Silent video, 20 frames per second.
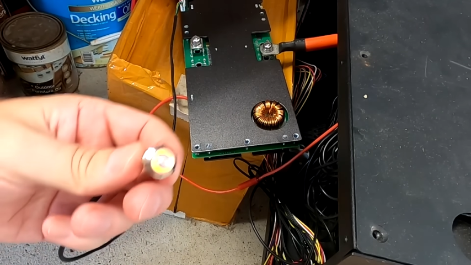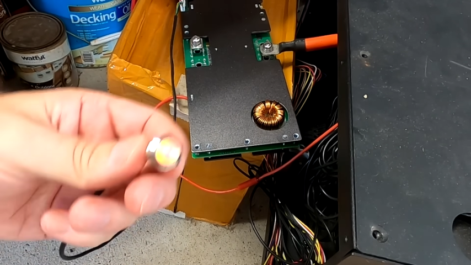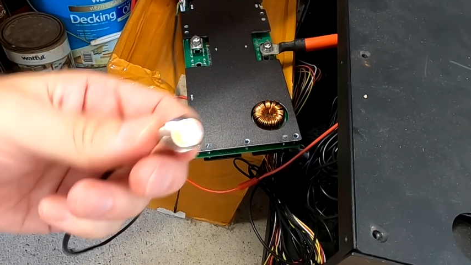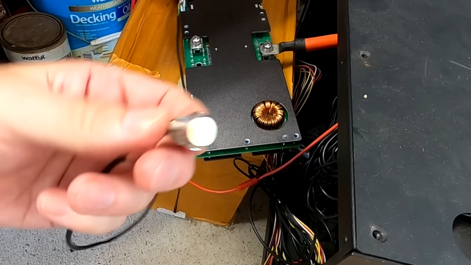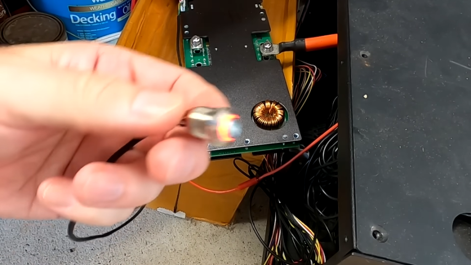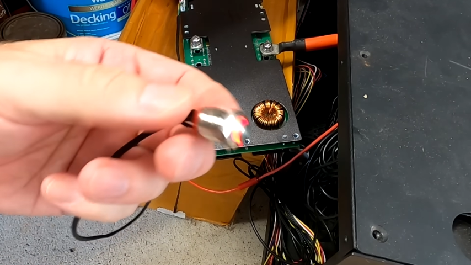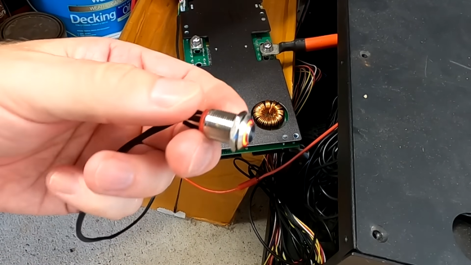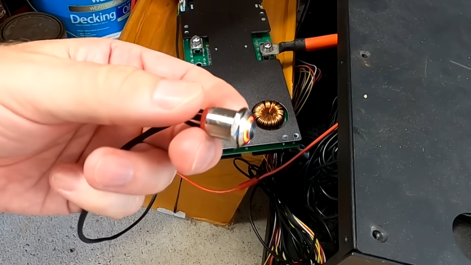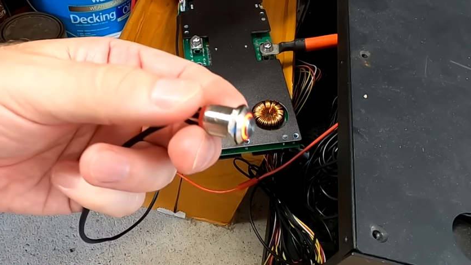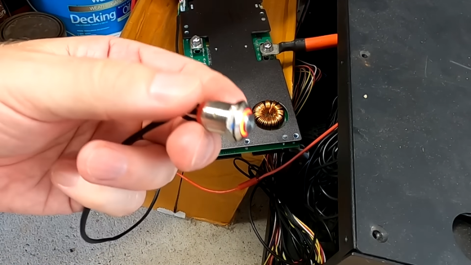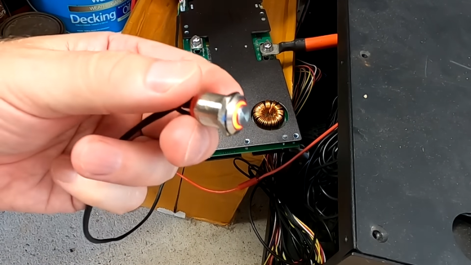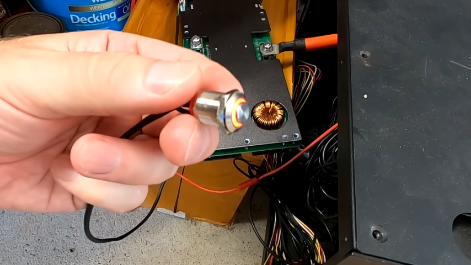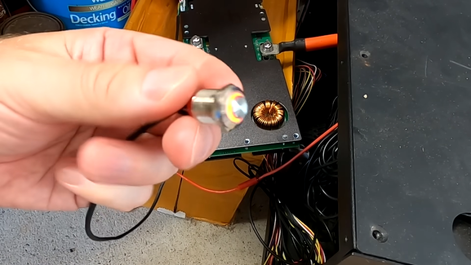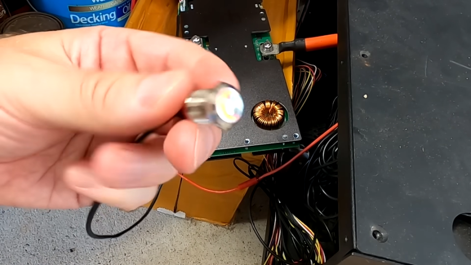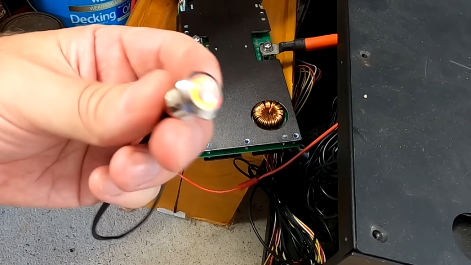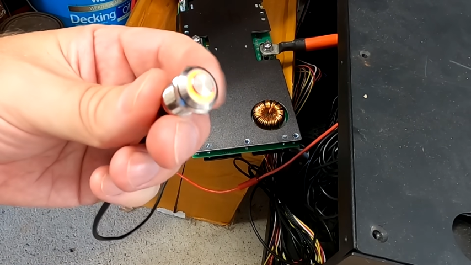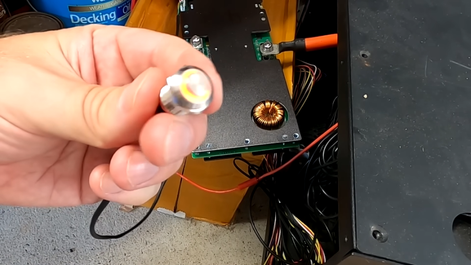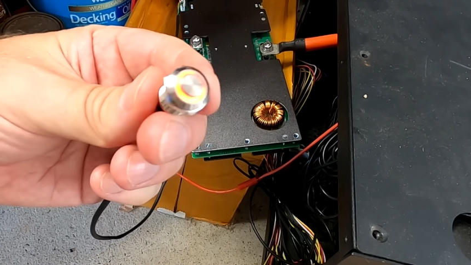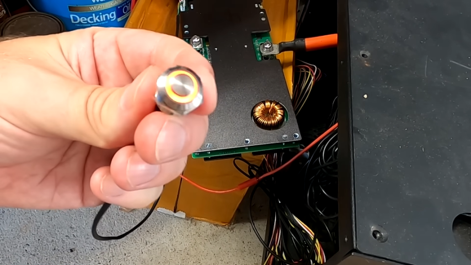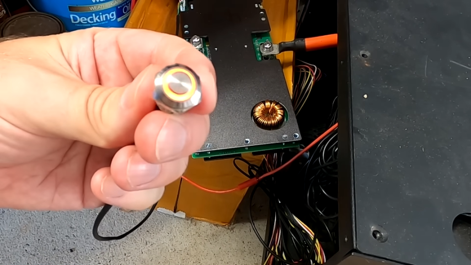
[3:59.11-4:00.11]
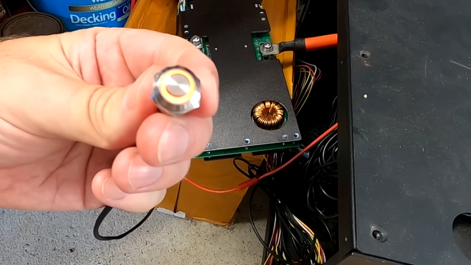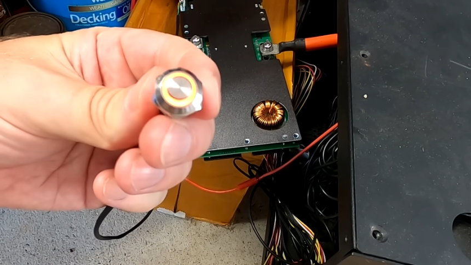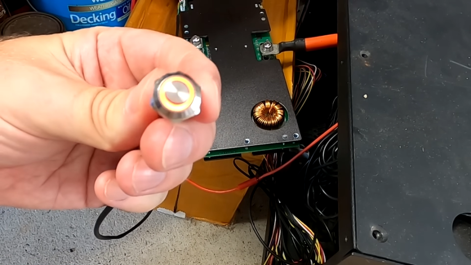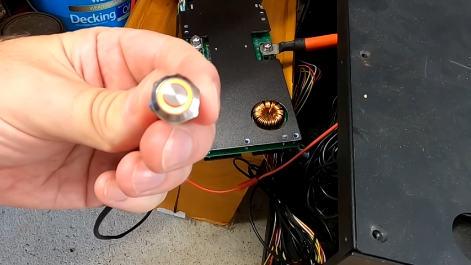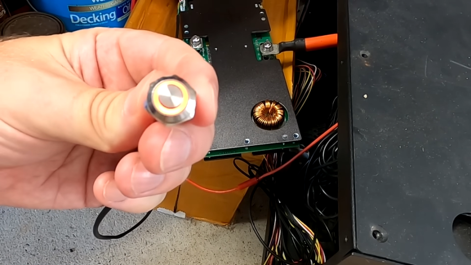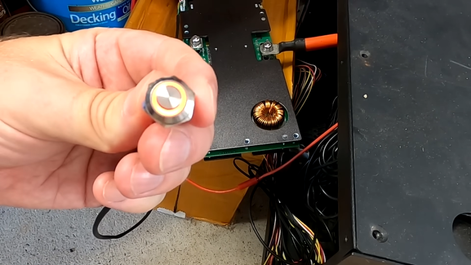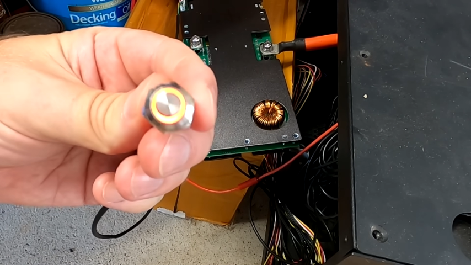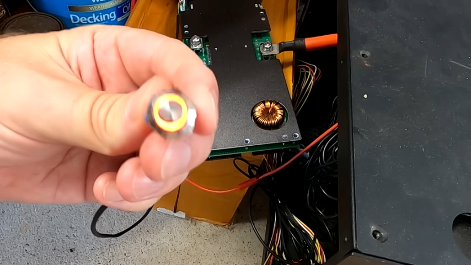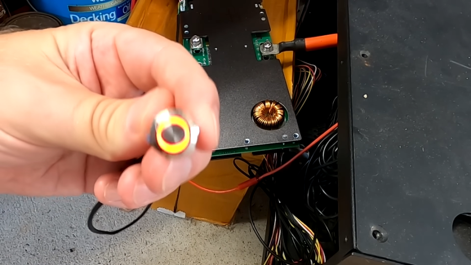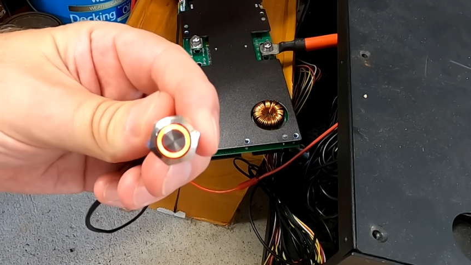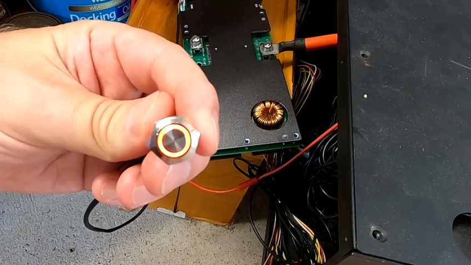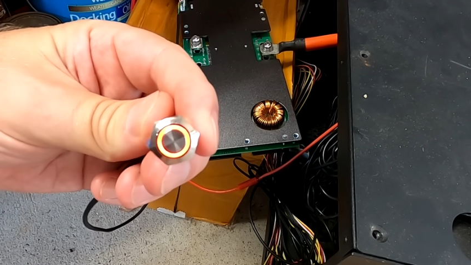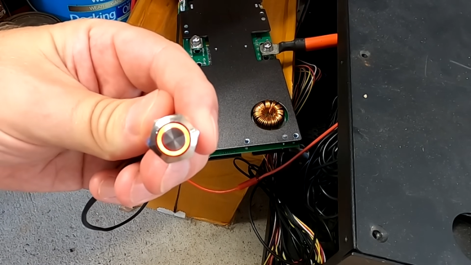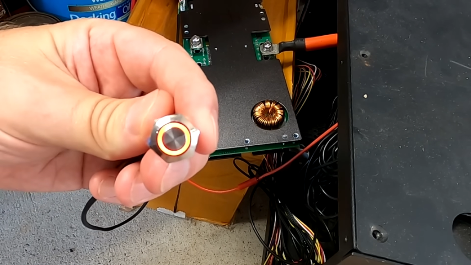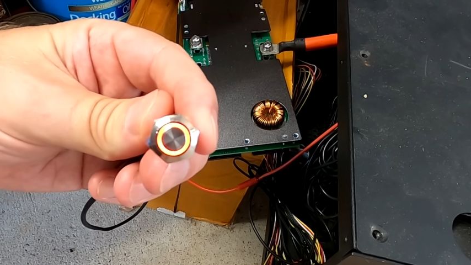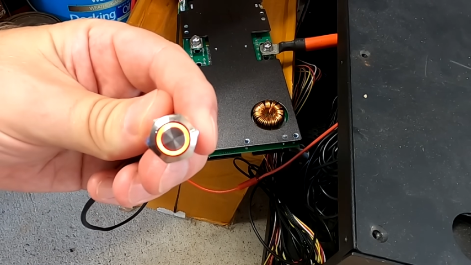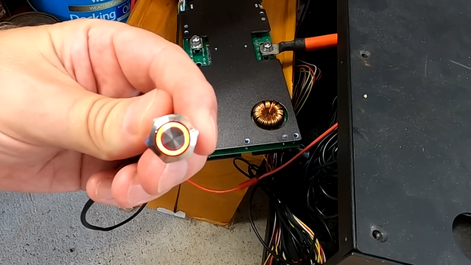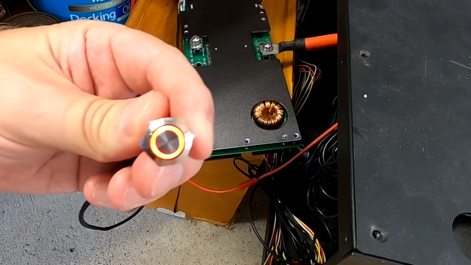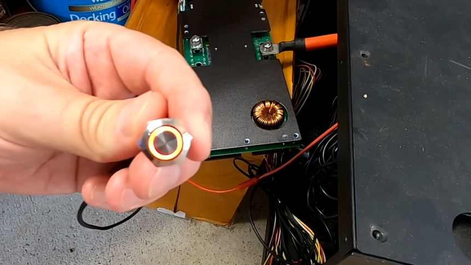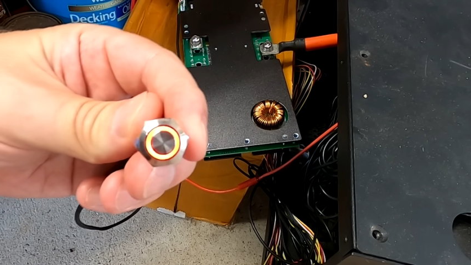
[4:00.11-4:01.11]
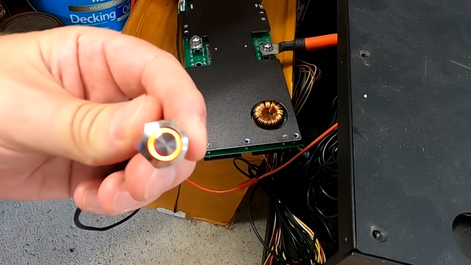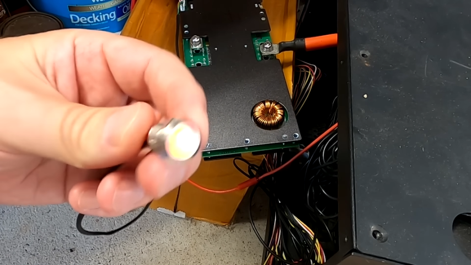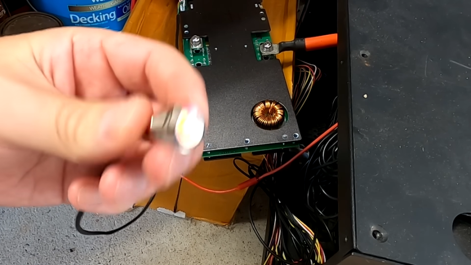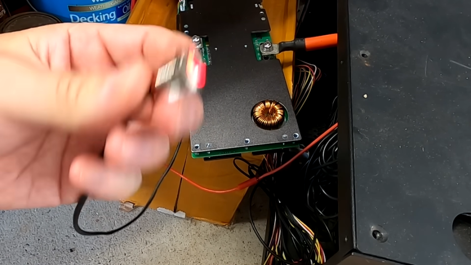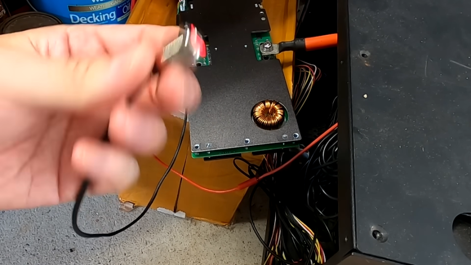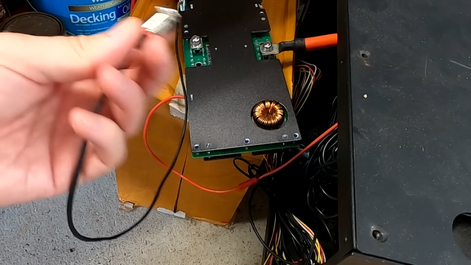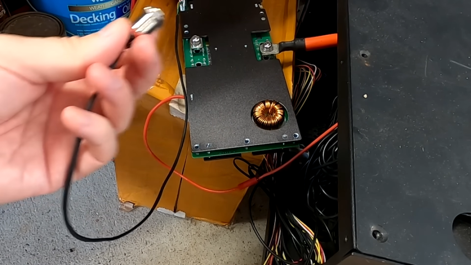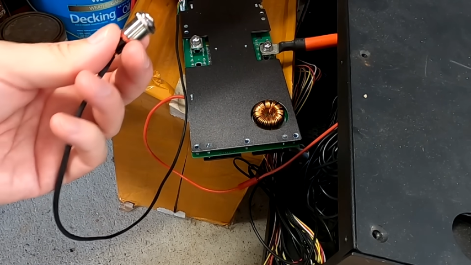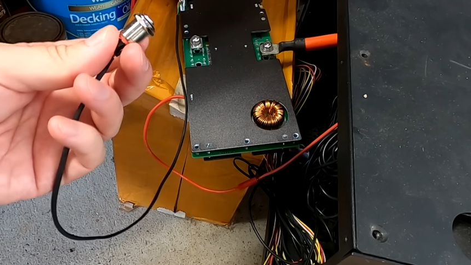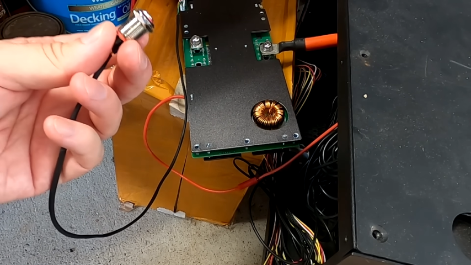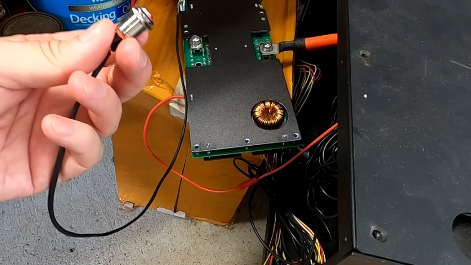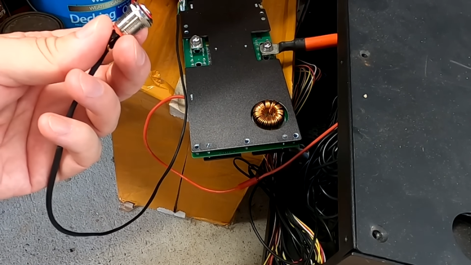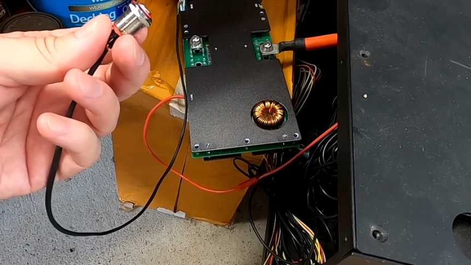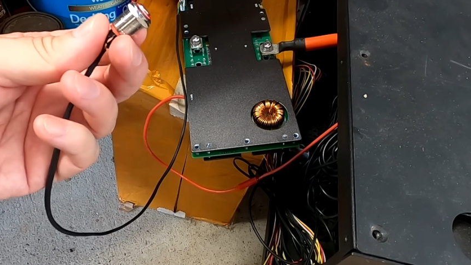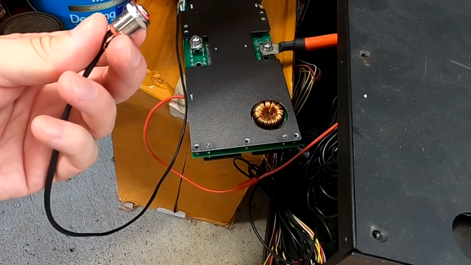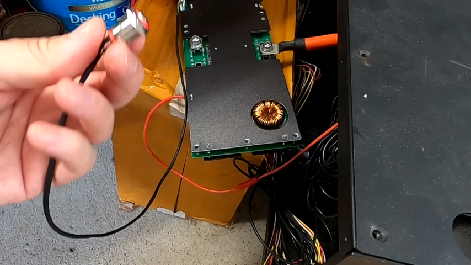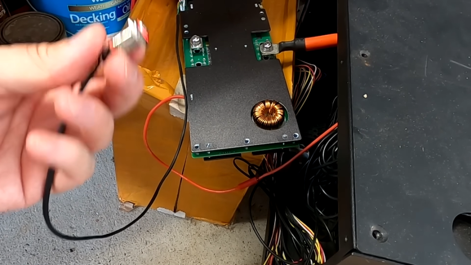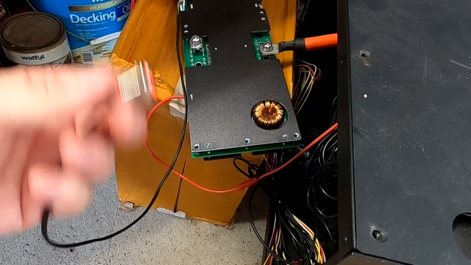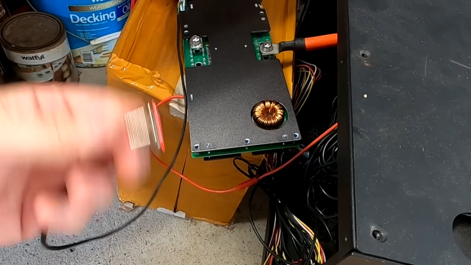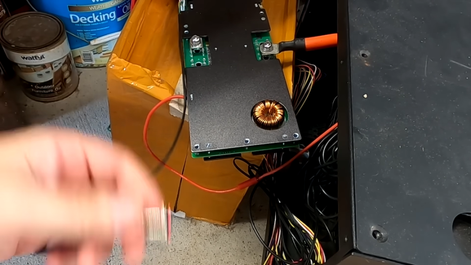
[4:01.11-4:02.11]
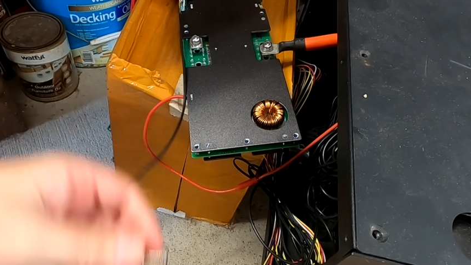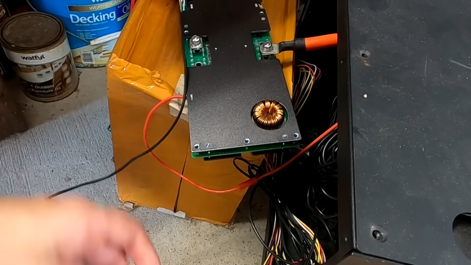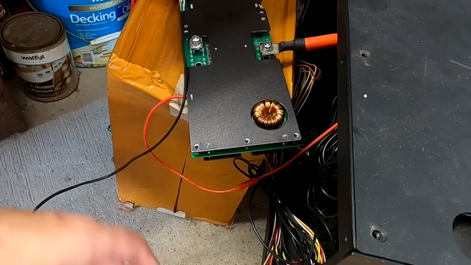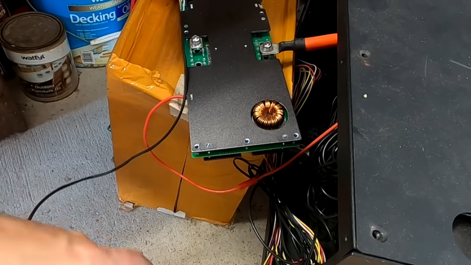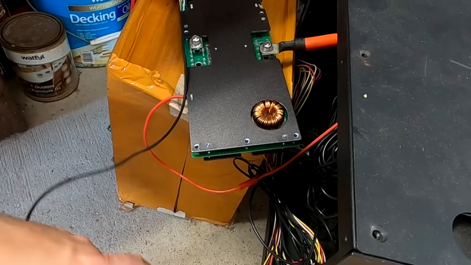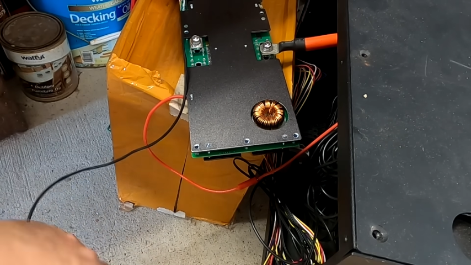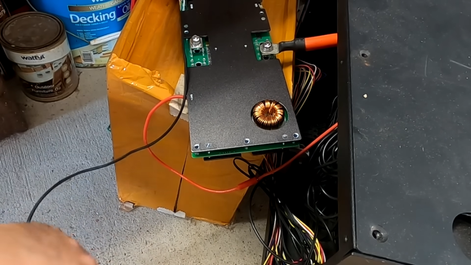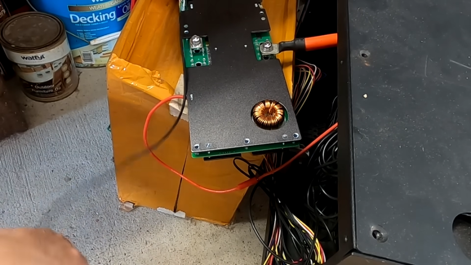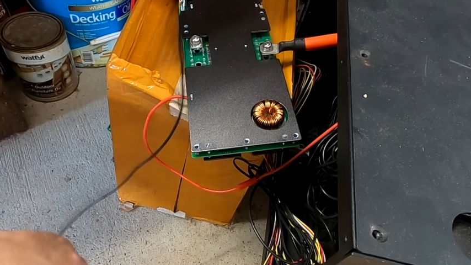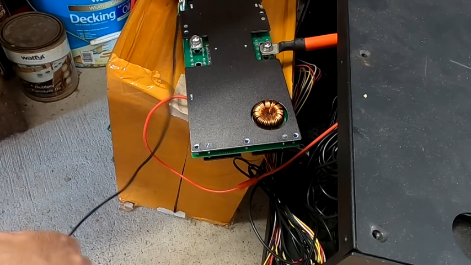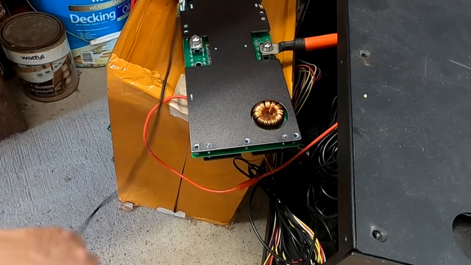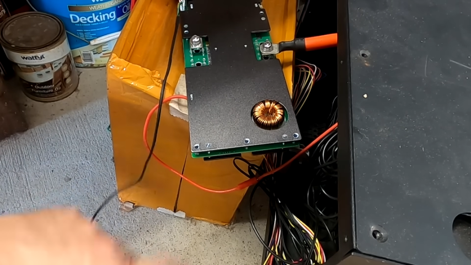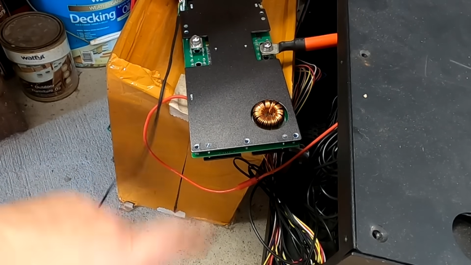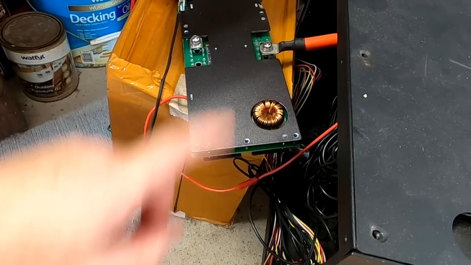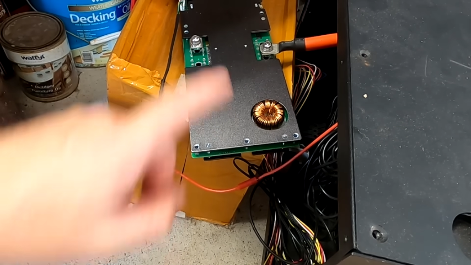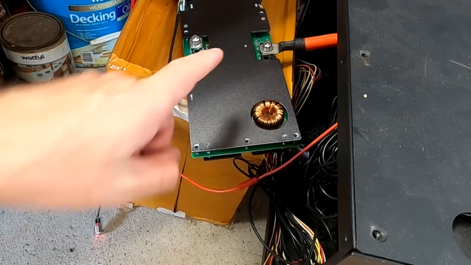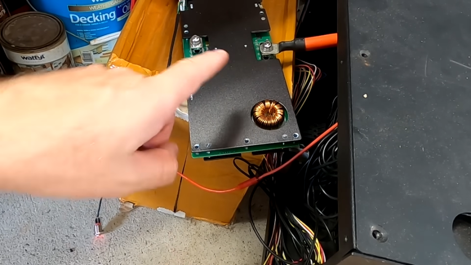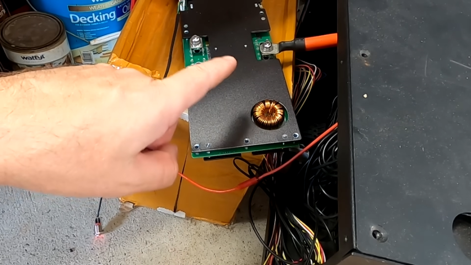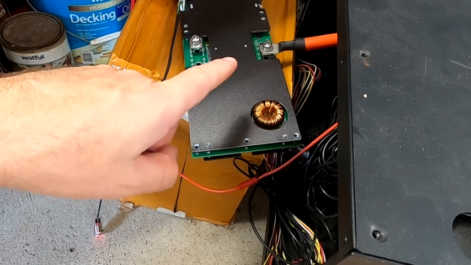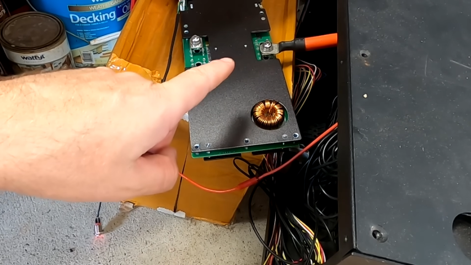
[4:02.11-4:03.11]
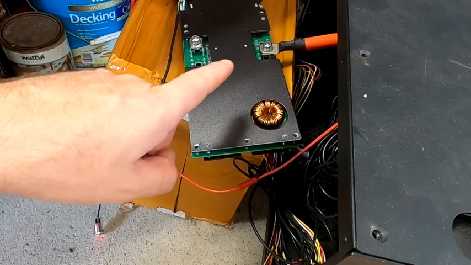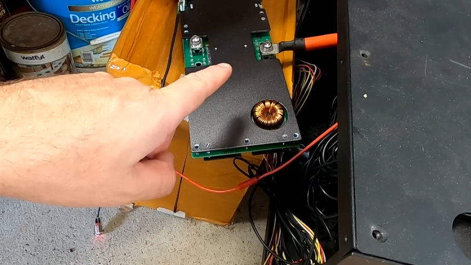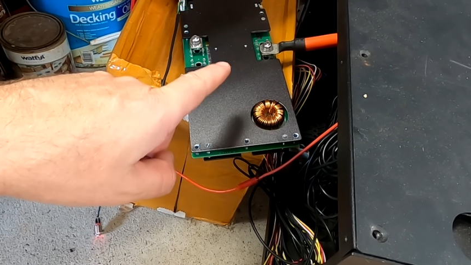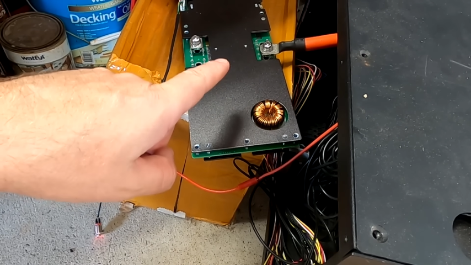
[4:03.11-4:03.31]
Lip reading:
No face is visible, so there are no lips to read.